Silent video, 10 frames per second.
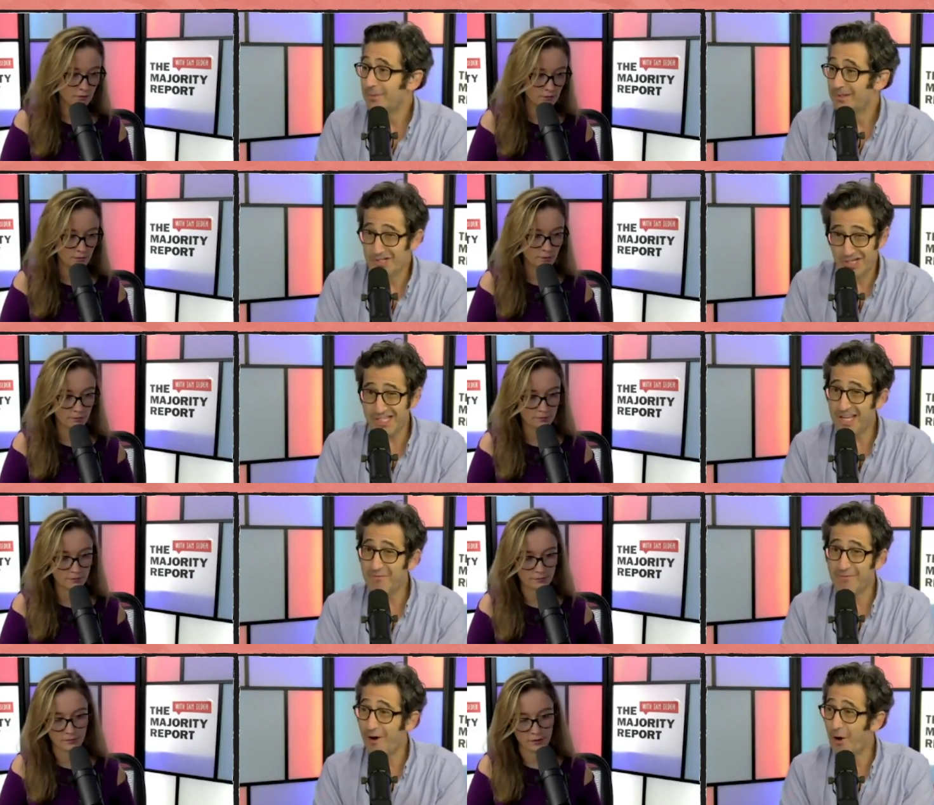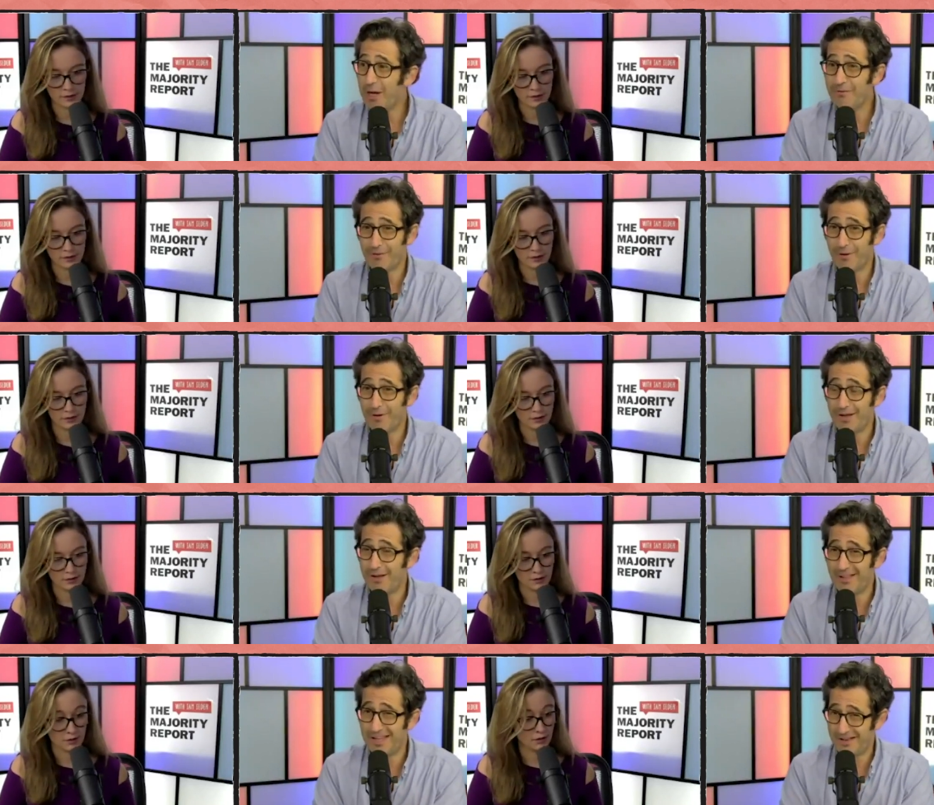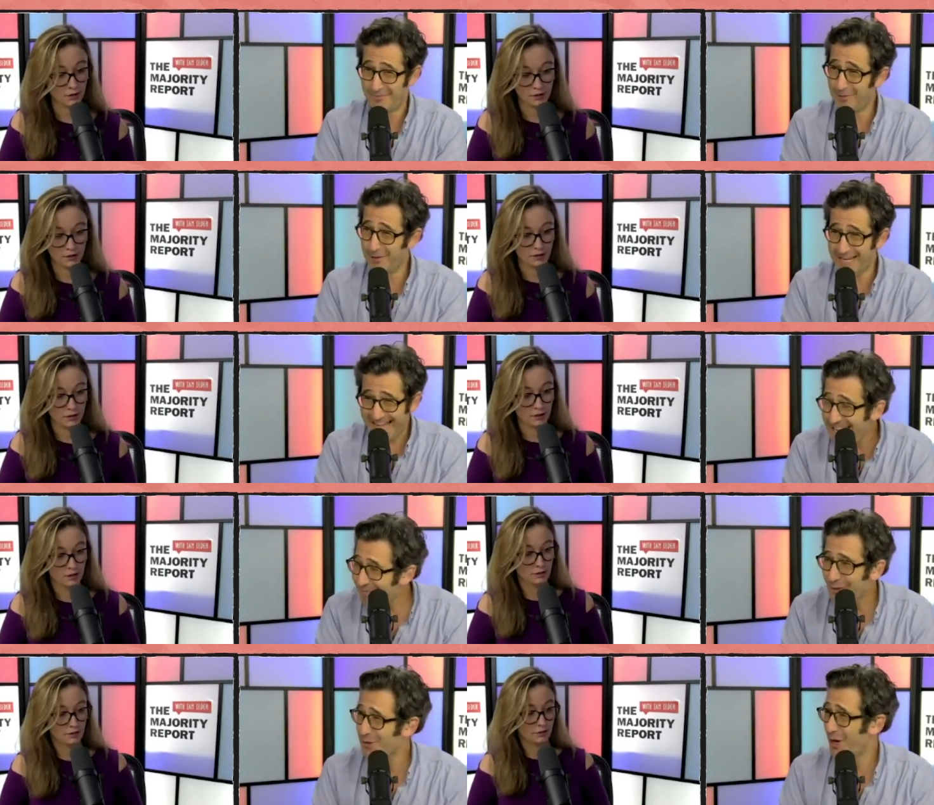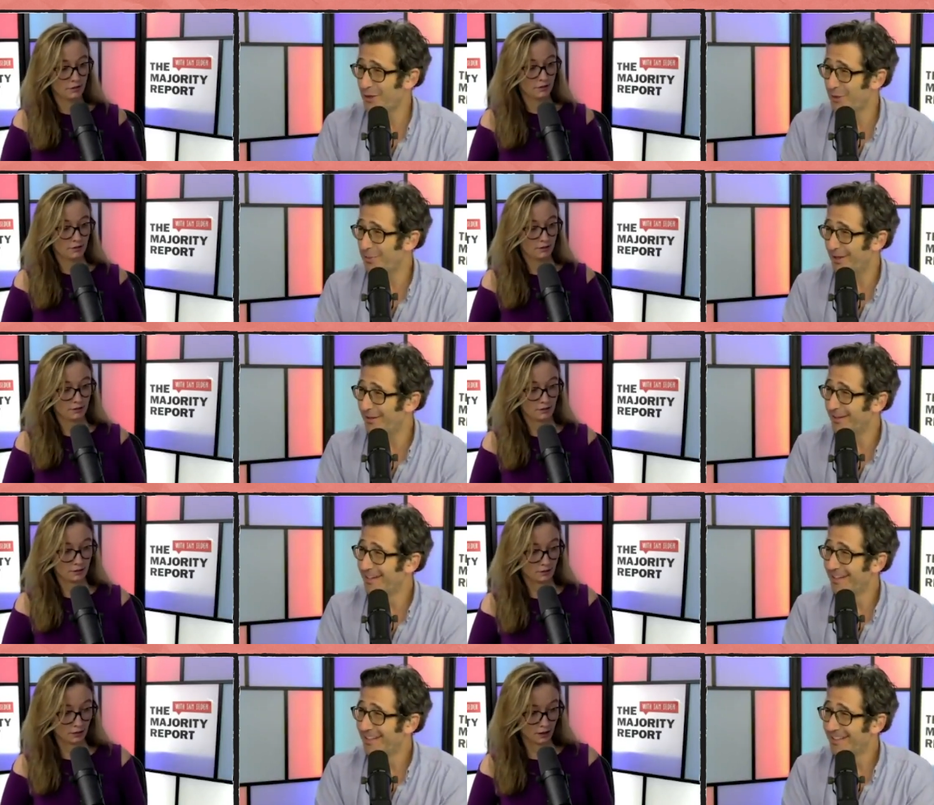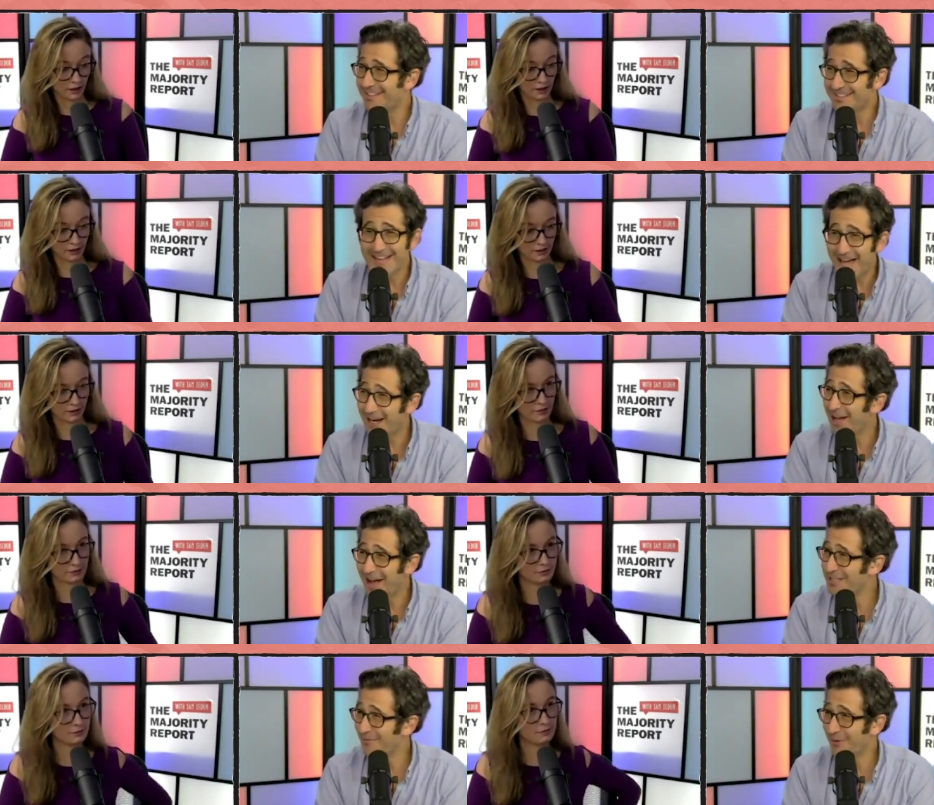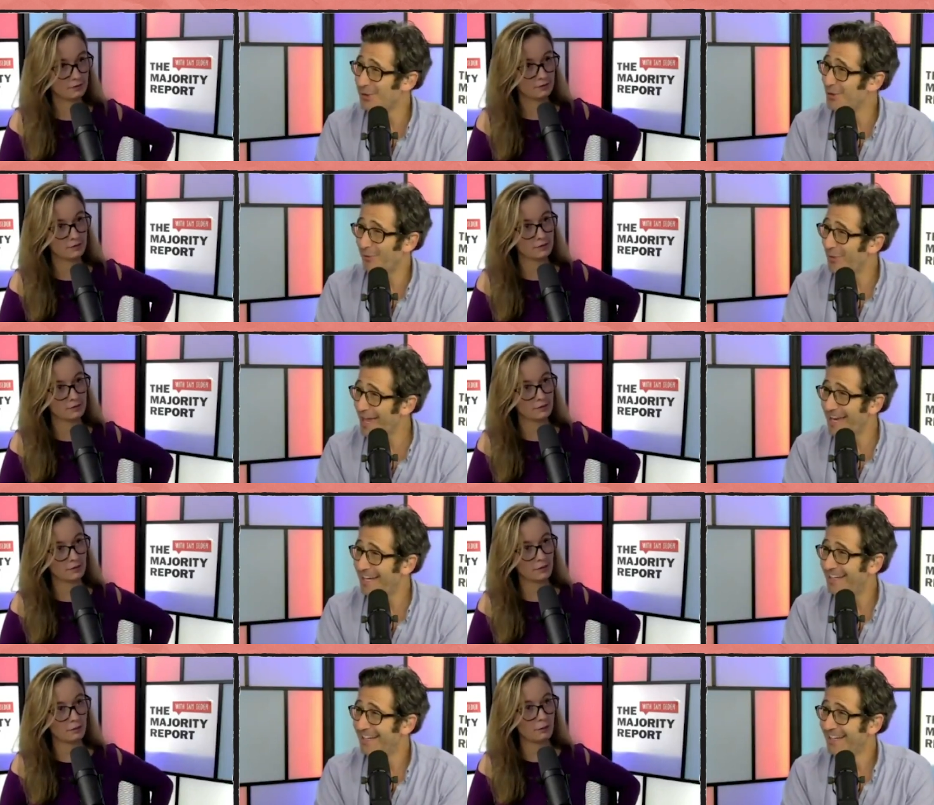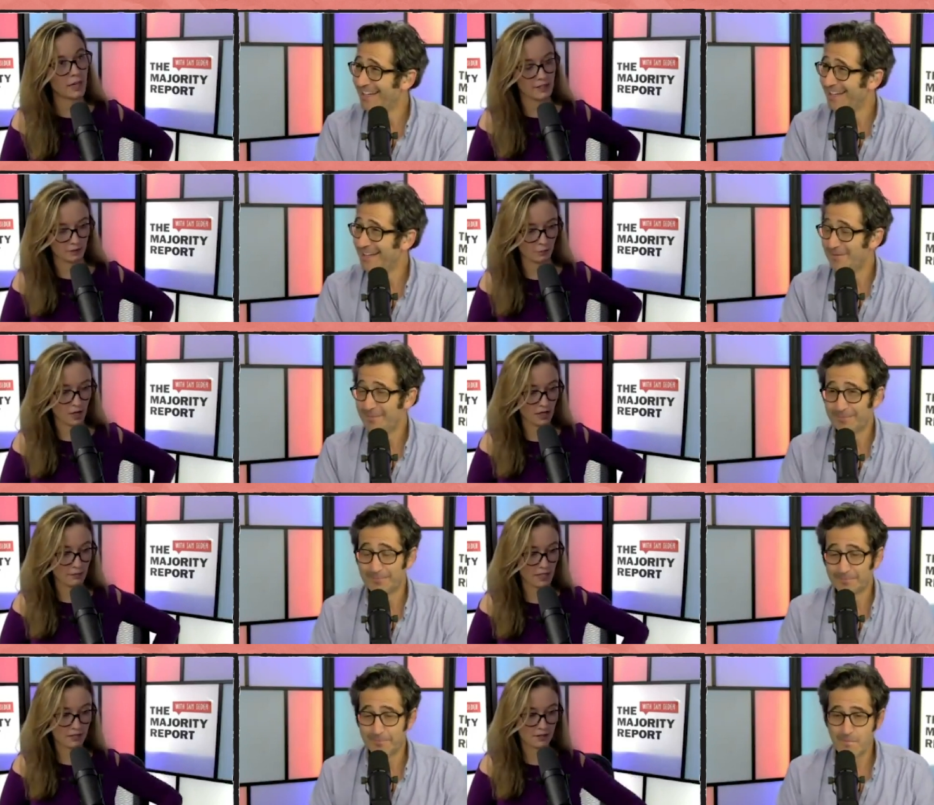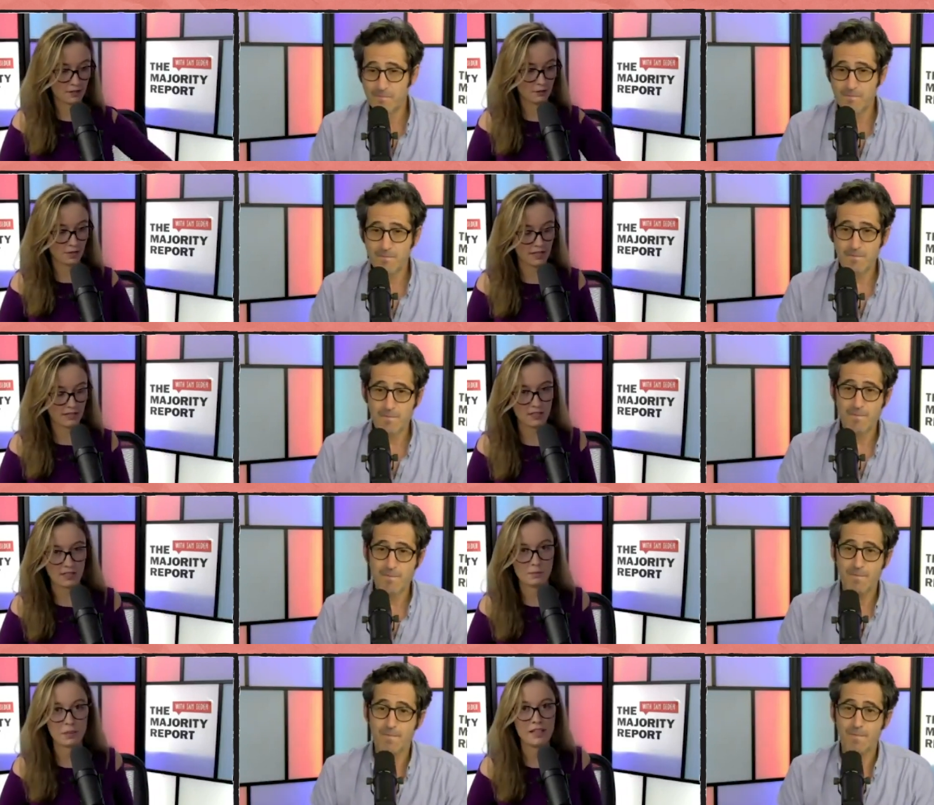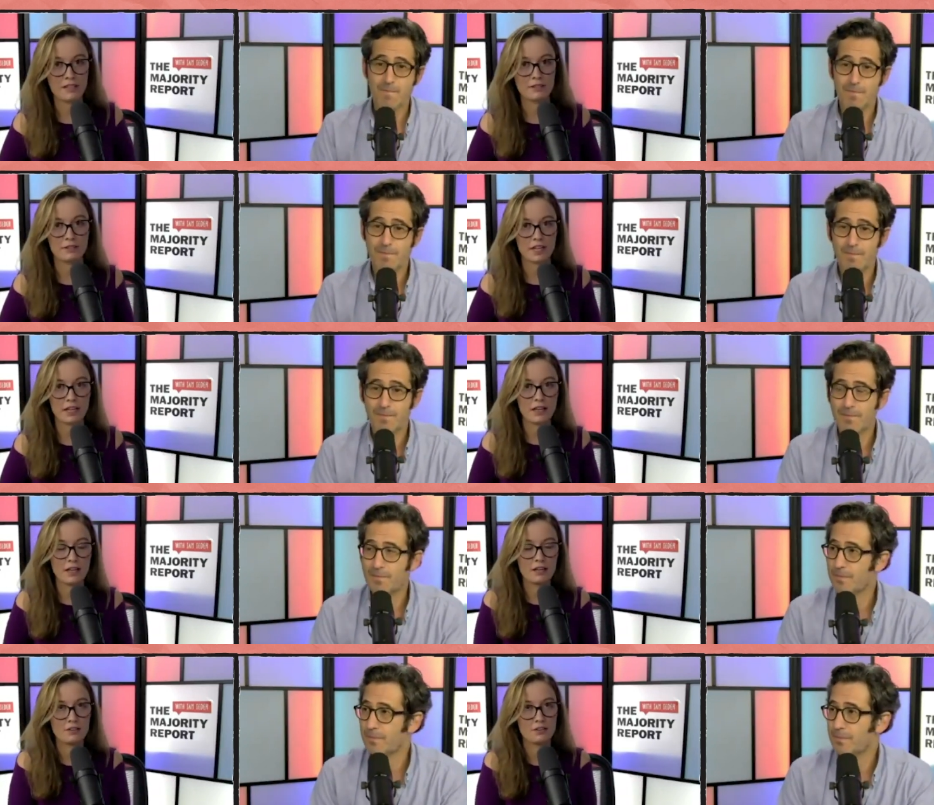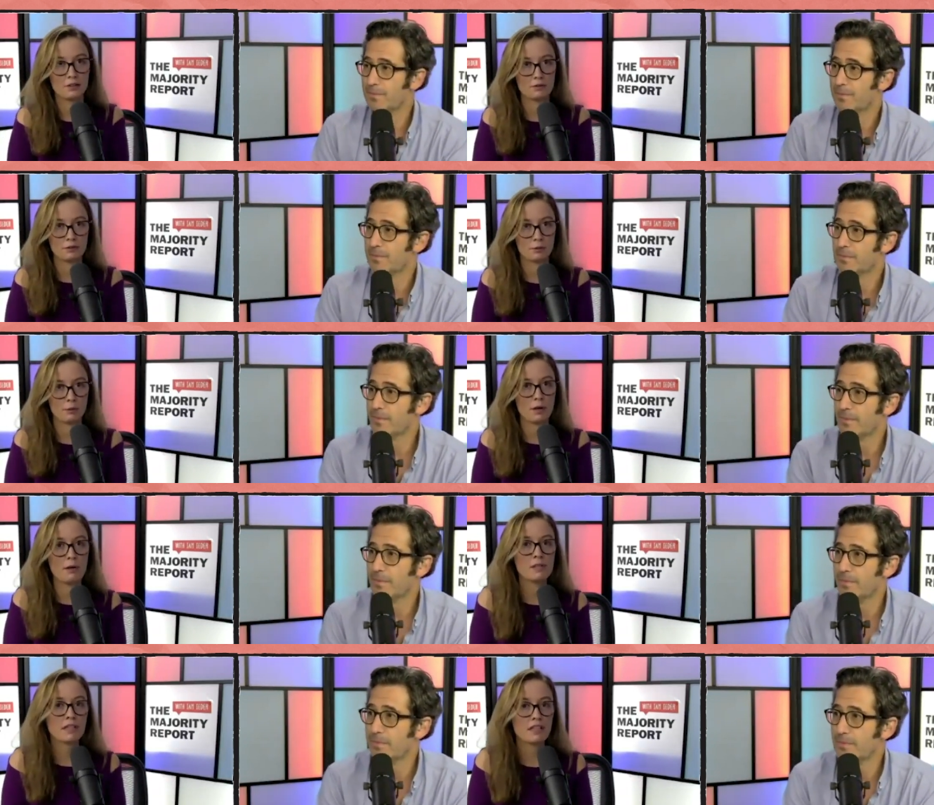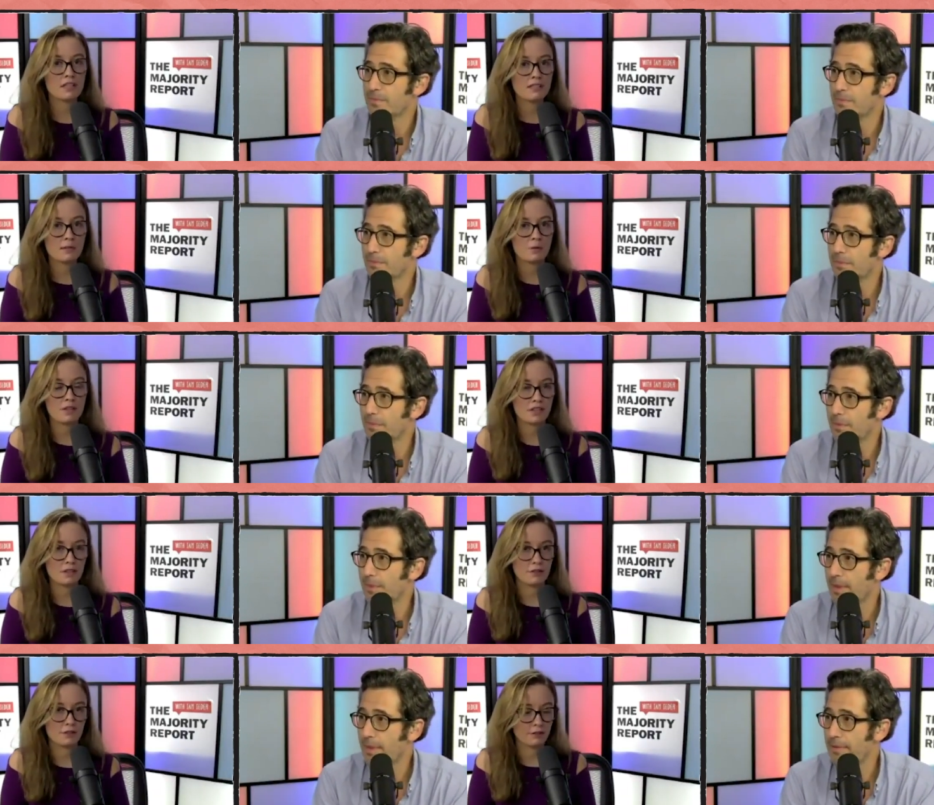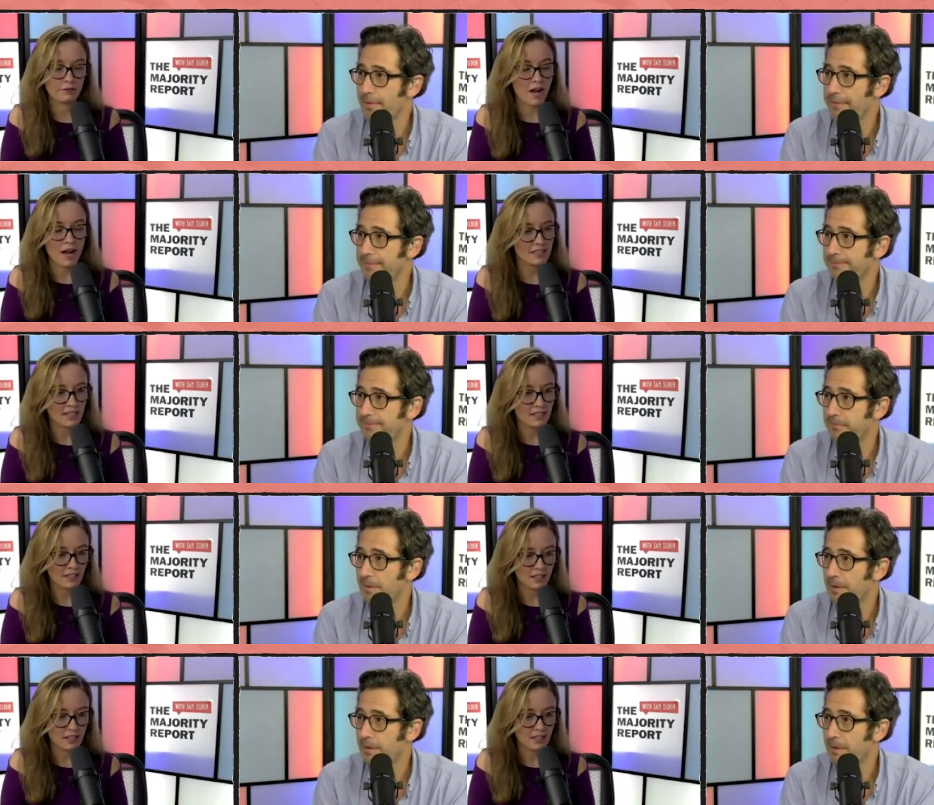Speaker 1: just in voting for for an infrastructure bill. This is not a controversial thing.
Speaker 2: Right. Well, I mean, so that's the split. The Republicans within they're fine eating